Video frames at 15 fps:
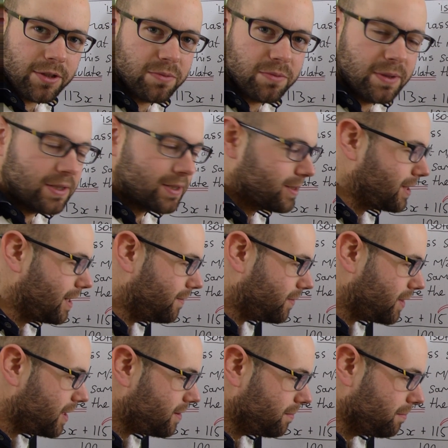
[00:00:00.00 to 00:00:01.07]
it just means the same
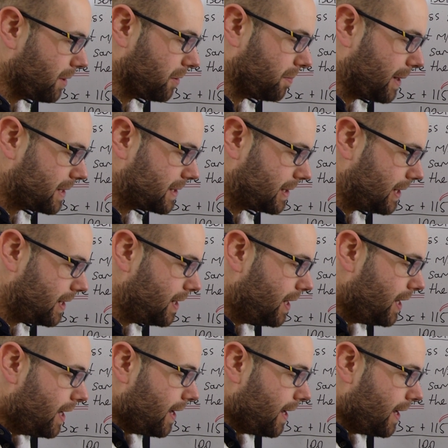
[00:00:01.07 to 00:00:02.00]
thing mathematically.